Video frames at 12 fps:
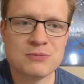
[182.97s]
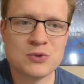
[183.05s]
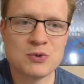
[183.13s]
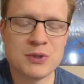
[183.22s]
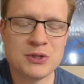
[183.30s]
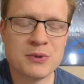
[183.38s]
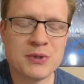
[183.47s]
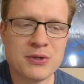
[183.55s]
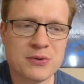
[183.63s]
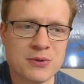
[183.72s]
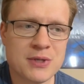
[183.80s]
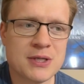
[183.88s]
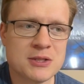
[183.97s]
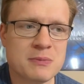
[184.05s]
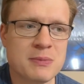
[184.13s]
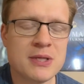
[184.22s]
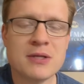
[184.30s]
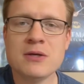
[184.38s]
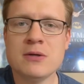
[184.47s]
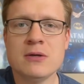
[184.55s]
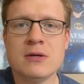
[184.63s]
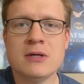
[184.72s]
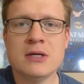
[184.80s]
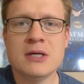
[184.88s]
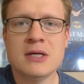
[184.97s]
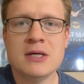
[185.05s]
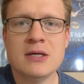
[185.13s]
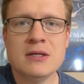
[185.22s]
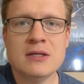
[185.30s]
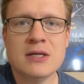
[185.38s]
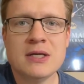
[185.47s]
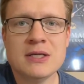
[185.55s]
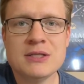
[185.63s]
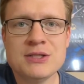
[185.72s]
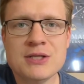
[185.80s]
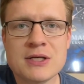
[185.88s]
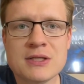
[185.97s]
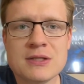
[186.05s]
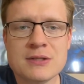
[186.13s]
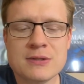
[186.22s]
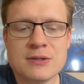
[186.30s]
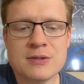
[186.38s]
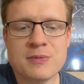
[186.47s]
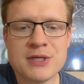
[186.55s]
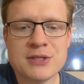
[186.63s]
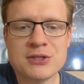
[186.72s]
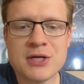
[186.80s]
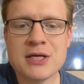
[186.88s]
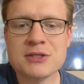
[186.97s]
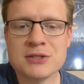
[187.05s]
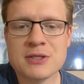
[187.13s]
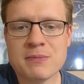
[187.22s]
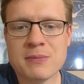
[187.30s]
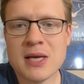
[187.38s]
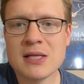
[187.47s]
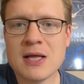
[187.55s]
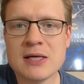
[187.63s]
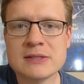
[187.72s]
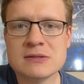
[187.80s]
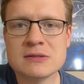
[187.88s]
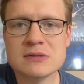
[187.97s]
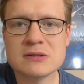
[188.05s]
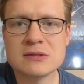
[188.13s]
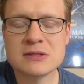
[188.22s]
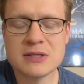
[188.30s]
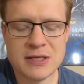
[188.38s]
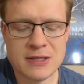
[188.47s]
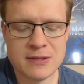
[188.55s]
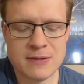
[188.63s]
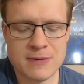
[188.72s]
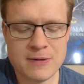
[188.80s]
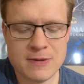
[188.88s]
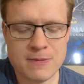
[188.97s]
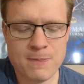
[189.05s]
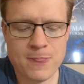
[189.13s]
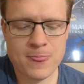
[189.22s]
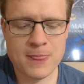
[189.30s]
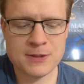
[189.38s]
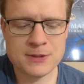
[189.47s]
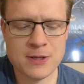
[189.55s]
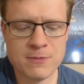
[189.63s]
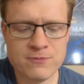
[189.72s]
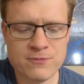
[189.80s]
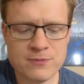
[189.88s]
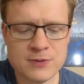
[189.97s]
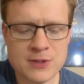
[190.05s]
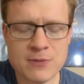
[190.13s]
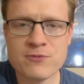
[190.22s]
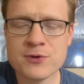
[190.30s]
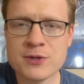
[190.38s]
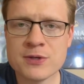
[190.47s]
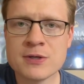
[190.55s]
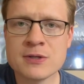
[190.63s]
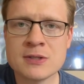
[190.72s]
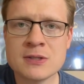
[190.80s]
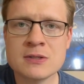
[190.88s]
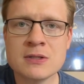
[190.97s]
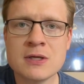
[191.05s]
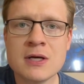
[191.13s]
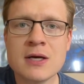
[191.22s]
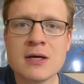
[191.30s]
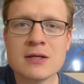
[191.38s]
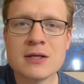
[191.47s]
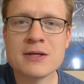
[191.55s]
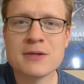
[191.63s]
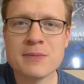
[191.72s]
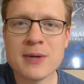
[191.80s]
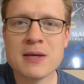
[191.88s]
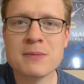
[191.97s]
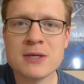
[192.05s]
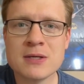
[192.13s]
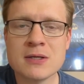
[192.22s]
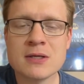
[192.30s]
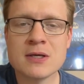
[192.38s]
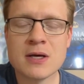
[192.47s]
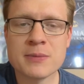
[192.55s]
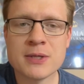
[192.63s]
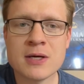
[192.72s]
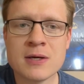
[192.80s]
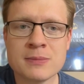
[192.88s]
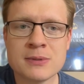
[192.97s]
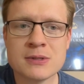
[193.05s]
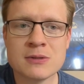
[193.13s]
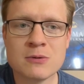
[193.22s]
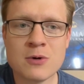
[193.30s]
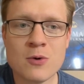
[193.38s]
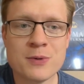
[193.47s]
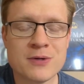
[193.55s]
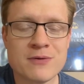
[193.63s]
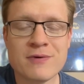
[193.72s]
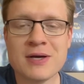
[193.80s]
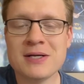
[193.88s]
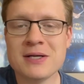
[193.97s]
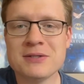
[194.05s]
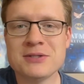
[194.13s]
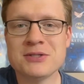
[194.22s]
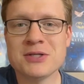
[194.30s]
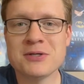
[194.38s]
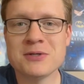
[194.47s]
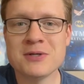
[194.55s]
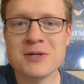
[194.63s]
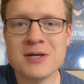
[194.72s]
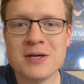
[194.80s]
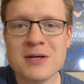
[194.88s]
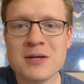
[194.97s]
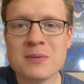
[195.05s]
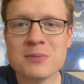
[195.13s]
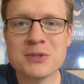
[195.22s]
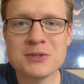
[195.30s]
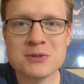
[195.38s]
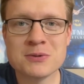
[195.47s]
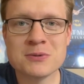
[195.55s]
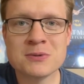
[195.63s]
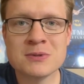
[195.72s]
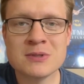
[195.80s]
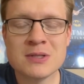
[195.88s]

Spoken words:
2023 has been the year that has seen the biggest changes in my life, and some for the good, like the baby coming up. We're hoping to find out the gender pretty soon,